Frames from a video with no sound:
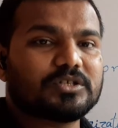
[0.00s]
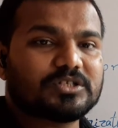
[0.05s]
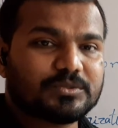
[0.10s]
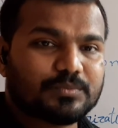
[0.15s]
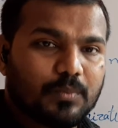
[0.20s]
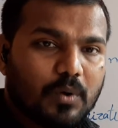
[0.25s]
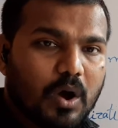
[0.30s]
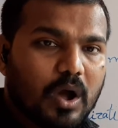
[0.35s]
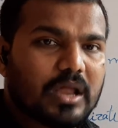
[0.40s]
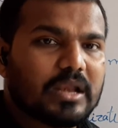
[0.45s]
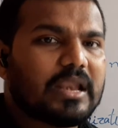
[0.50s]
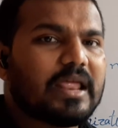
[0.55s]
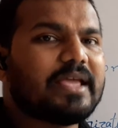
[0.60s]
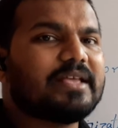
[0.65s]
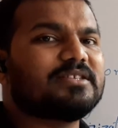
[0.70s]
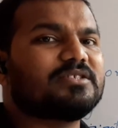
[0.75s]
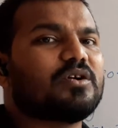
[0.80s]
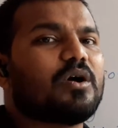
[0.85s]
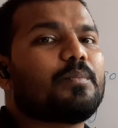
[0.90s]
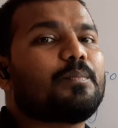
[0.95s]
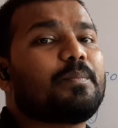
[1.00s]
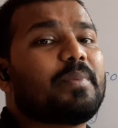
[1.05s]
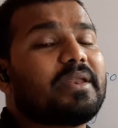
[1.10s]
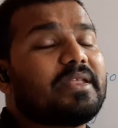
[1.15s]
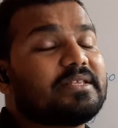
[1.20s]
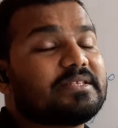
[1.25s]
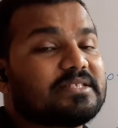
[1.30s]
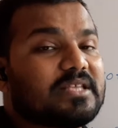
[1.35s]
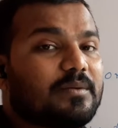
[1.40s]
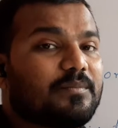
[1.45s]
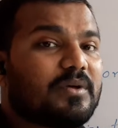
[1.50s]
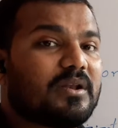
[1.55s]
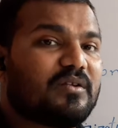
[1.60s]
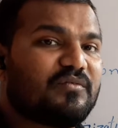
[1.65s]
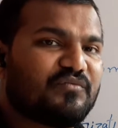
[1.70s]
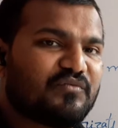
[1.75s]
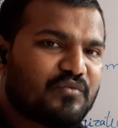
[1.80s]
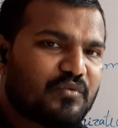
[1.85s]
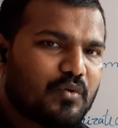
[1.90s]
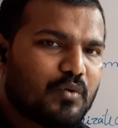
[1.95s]
spoilage of perishable
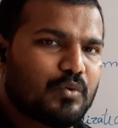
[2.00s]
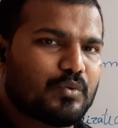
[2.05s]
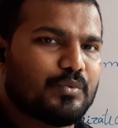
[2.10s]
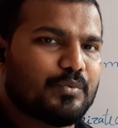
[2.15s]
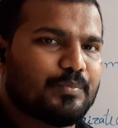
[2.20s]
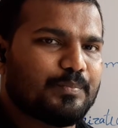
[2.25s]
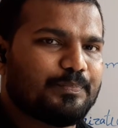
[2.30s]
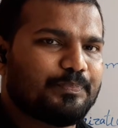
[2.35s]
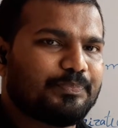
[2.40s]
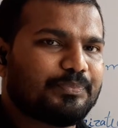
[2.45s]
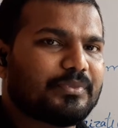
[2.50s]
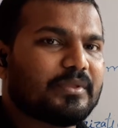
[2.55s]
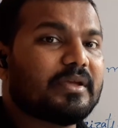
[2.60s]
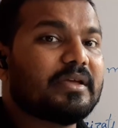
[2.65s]
food?